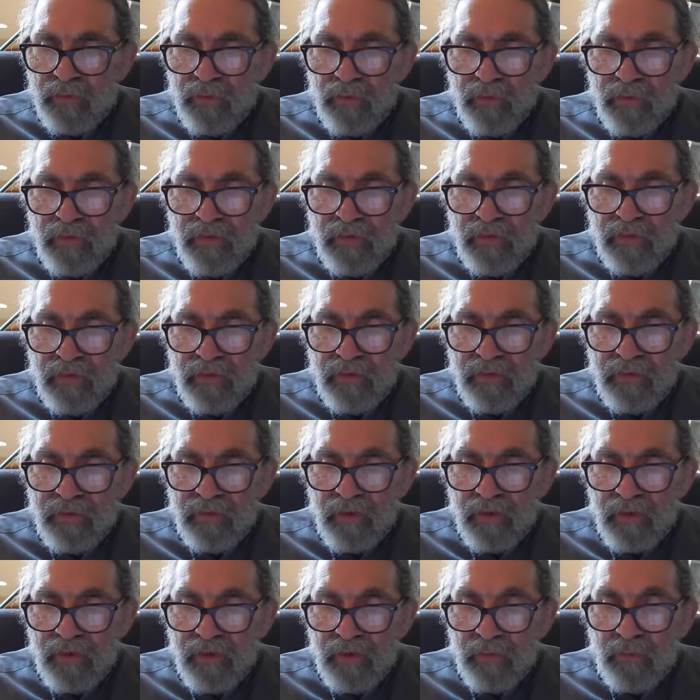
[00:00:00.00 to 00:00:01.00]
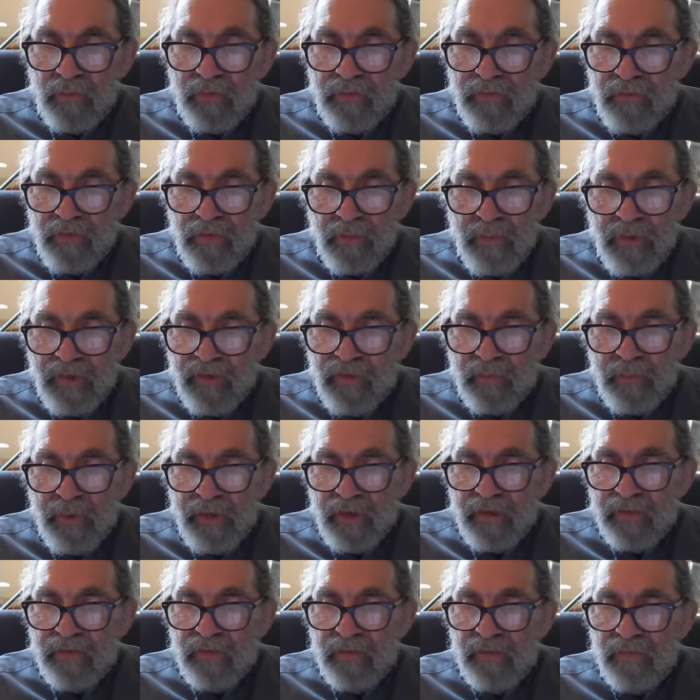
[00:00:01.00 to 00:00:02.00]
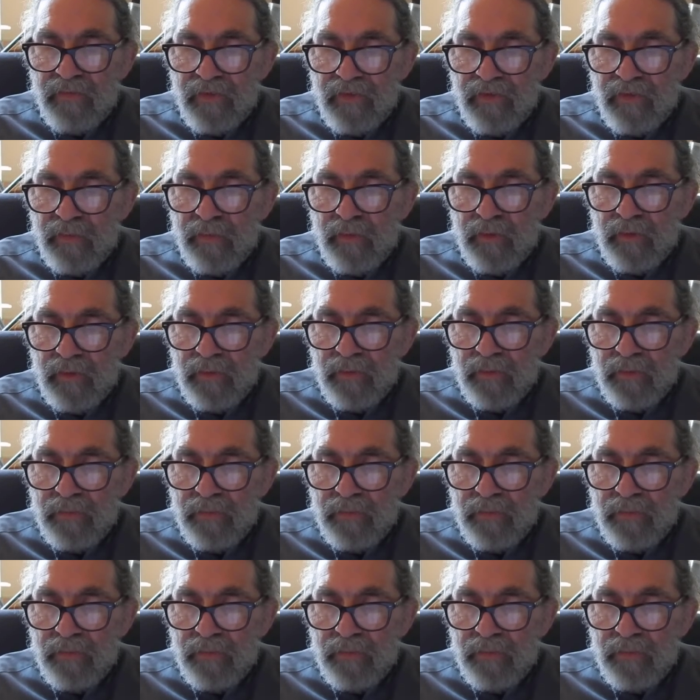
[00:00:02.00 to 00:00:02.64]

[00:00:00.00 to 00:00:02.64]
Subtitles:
audience that was for the most part invisible.